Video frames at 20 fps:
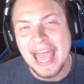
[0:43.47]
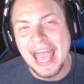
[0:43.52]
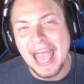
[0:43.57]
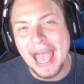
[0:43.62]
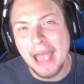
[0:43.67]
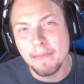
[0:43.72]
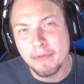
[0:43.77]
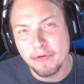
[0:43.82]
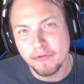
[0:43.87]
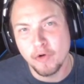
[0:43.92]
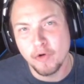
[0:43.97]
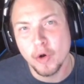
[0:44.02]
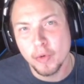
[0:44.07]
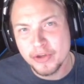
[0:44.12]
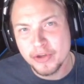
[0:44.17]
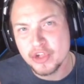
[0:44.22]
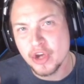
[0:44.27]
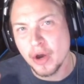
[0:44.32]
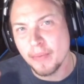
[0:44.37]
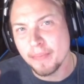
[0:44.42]
And before we
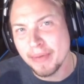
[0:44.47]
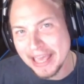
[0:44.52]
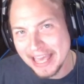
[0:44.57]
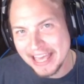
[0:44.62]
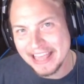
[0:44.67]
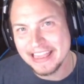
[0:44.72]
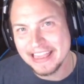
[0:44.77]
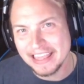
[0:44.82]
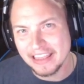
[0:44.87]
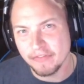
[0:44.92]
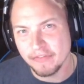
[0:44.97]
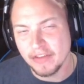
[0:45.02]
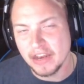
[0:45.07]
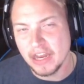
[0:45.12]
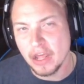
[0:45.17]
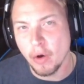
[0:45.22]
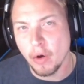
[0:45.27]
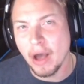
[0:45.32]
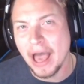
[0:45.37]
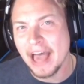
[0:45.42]
jump into the
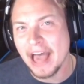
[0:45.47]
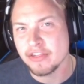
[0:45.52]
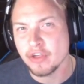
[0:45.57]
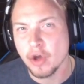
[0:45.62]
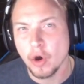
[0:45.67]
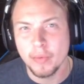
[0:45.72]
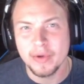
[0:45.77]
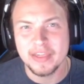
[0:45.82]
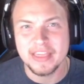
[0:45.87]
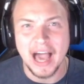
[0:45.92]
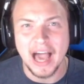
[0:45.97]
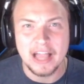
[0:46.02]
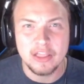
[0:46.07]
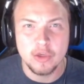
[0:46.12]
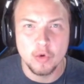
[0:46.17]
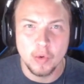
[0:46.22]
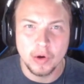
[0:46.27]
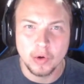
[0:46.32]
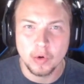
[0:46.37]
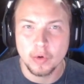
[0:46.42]
video, as always, I do
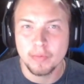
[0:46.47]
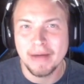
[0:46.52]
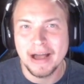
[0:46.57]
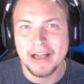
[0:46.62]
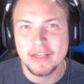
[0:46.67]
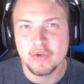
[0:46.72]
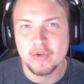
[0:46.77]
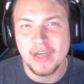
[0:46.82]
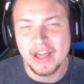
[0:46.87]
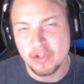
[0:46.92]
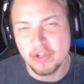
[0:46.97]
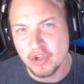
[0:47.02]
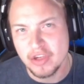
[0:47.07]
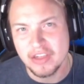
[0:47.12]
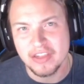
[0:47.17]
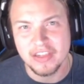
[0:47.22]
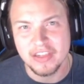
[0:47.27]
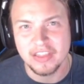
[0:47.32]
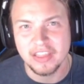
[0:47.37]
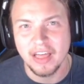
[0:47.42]
want to remind you that
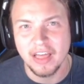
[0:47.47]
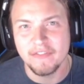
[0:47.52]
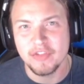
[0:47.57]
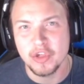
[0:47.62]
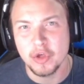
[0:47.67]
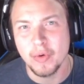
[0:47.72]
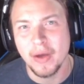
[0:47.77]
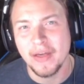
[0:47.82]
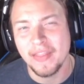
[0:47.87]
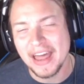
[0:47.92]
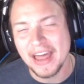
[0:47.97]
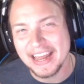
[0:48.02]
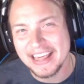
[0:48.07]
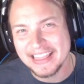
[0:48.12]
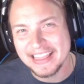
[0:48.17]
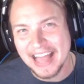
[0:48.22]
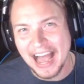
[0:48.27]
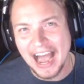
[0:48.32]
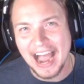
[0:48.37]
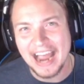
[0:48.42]
Jesus loves you and that he
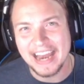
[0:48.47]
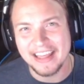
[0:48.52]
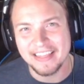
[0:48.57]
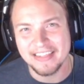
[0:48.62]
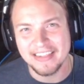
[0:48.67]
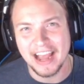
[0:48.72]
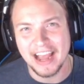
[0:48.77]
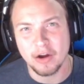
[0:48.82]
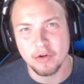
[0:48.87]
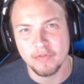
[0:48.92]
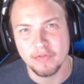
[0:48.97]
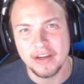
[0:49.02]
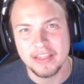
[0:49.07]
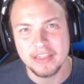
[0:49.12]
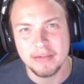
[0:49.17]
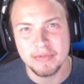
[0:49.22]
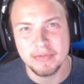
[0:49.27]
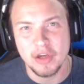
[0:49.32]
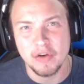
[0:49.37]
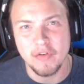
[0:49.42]
died and sacrificed
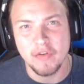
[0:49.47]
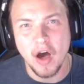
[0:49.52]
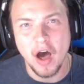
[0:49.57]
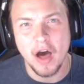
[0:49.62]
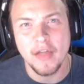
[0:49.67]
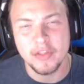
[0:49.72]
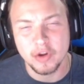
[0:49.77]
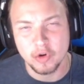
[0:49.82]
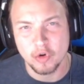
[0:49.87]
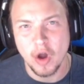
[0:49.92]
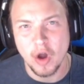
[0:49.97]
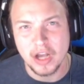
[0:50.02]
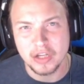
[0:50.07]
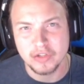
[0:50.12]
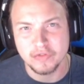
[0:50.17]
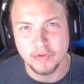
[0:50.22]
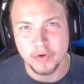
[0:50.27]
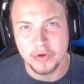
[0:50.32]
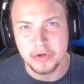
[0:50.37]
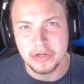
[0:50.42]
himself on the cross
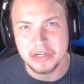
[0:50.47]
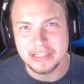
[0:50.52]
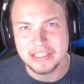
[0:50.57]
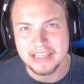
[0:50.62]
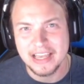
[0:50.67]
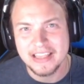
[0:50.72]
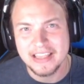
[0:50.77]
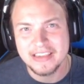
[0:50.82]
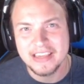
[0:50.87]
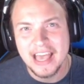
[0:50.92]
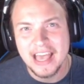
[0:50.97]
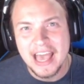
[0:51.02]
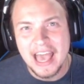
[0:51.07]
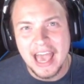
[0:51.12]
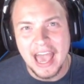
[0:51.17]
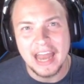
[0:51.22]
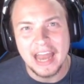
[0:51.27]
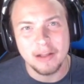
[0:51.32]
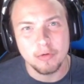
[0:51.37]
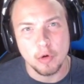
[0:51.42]
for your sins,
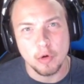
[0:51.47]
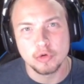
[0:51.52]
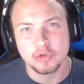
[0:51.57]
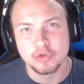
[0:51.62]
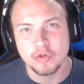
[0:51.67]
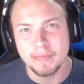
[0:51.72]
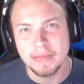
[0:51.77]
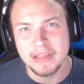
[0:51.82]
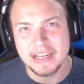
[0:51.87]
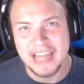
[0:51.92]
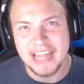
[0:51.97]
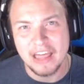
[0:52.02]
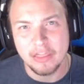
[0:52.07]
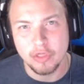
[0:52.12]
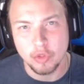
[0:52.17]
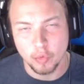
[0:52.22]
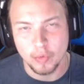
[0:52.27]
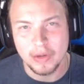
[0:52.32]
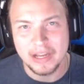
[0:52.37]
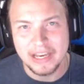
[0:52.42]
and he rose from the dead
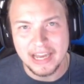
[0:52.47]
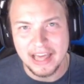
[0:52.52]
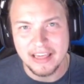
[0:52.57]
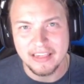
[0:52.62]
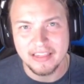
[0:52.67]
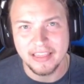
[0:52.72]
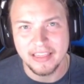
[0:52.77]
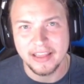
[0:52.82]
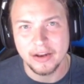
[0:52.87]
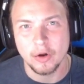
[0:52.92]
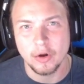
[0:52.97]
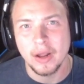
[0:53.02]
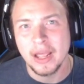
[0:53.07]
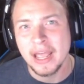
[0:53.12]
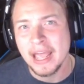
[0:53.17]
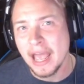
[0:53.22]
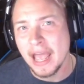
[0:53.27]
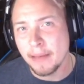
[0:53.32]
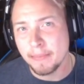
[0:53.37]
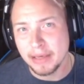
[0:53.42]
3 days later.
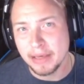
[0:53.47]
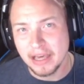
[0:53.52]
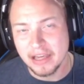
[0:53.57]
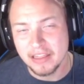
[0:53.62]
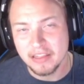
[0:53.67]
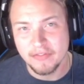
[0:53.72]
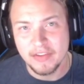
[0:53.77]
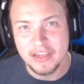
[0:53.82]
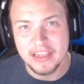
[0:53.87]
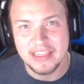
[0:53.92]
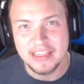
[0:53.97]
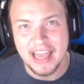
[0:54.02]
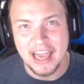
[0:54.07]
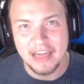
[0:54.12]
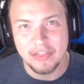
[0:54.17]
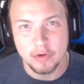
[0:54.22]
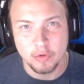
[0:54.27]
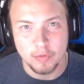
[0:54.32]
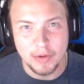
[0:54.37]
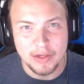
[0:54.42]
And because of his
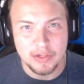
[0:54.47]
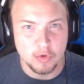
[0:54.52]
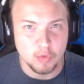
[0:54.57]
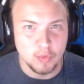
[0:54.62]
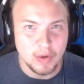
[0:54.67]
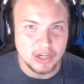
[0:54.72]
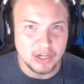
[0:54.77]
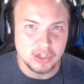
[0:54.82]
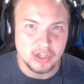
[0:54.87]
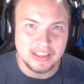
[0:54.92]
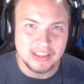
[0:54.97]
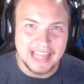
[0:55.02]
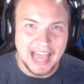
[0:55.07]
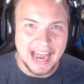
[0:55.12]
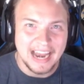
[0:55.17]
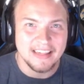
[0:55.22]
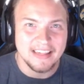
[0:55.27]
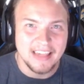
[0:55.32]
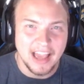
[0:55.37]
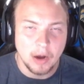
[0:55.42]
death and resurrection,
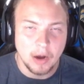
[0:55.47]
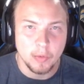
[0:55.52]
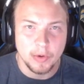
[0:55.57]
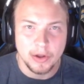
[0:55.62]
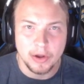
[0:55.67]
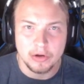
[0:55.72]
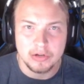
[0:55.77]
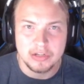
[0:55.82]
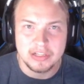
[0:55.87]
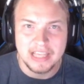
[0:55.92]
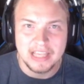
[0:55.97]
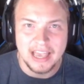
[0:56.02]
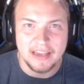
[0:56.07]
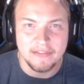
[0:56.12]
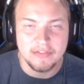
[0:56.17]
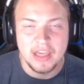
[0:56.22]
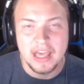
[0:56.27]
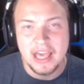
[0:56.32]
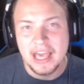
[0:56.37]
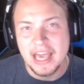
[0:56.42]
that is how we are
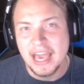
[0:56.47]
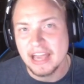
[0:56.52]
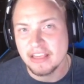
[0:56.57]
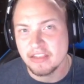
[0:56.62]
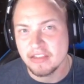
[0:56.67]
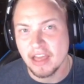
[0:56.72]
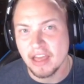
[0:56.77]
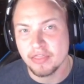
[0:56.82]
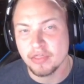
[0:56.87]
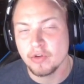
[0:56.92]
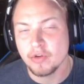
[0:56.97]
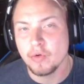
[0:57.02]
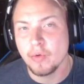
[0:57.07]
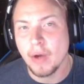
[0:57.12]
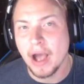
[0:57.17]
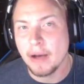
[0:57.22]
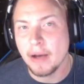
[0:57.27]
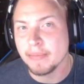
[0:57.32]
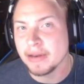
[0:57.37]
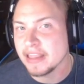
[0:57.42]
saved. It's not through
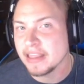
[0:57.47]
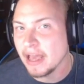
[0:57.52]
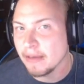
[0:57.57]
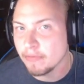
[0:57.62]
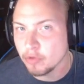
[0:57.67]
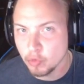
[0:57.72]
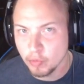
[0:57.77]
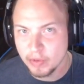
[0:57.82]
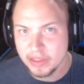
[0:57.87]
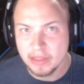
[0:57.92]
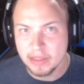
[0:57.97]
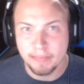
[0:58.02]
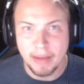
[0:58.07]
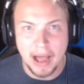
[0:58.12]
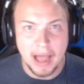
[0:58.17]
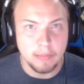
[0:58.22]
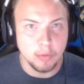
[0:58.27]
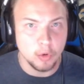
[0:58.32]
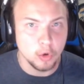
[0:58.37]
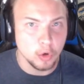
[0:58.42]
how many times we read the
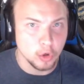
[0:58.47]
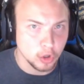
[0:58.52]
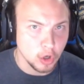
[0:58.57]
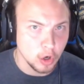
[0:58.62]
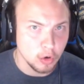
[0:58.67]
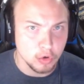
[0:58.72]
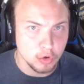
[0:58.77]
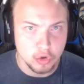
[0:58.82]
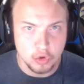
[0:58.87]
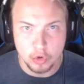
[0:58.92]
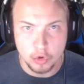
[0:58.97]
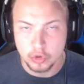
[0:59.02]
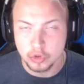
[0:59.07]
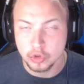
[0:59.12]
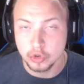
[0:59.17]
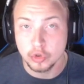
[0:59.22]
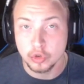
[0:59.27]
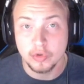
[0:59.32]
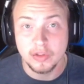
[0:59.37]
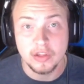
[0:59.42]
Bible or go to church or
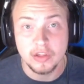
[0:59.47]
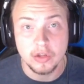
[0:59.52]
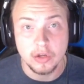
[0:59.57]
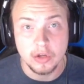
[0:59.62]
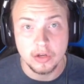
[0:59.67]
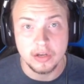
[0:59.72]
do these good